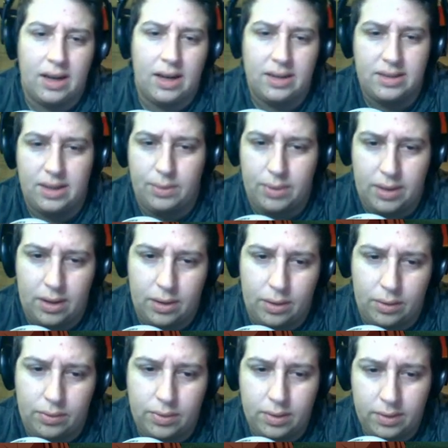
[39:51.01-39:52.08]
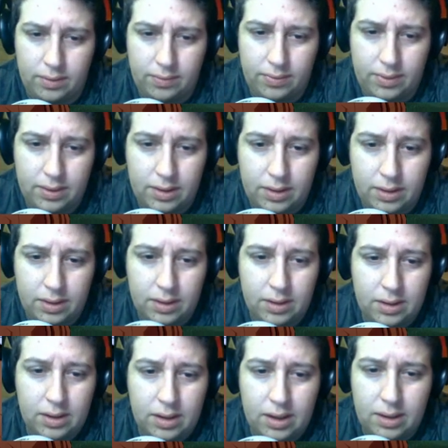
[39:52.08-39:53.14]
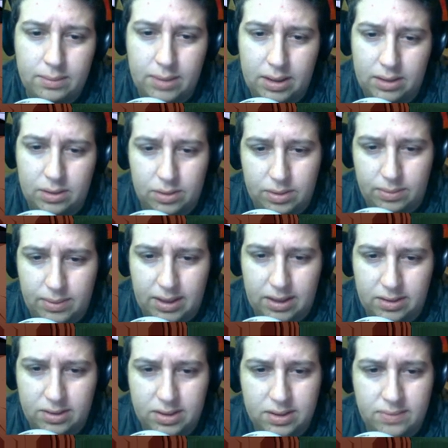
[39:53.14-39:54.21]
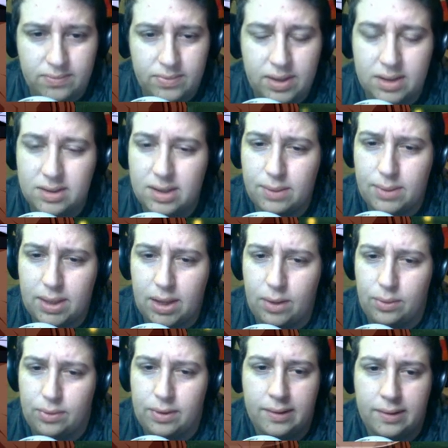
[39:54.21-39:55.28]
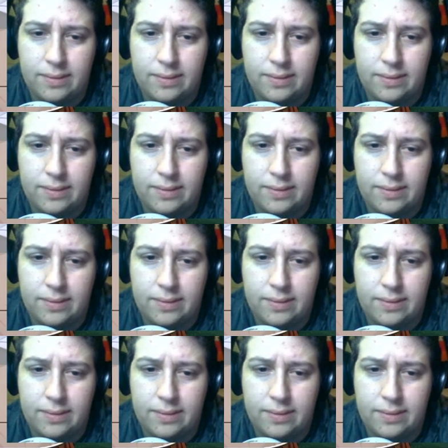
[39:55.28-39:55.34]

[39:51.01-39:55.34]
I'll stay with Cove. I'm gonna do something else. I'll stay with Cove.